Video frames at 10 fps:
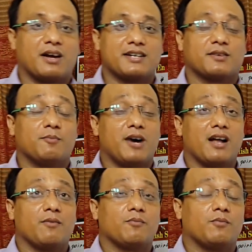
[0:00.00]
right,
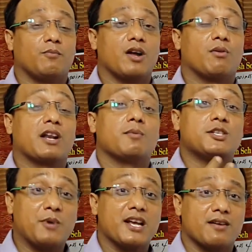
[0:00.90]
my honorable
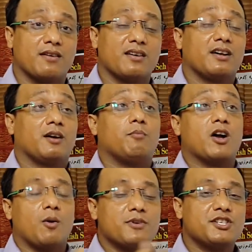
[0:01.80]
speaker,
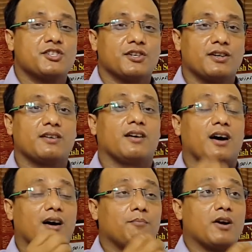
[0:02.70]
my opposition
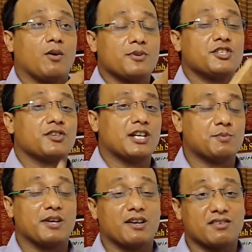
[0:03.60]

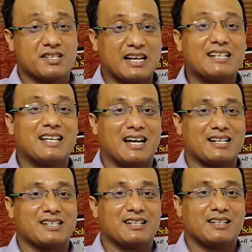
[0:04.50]
speaker said
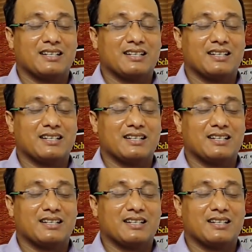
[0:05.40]
that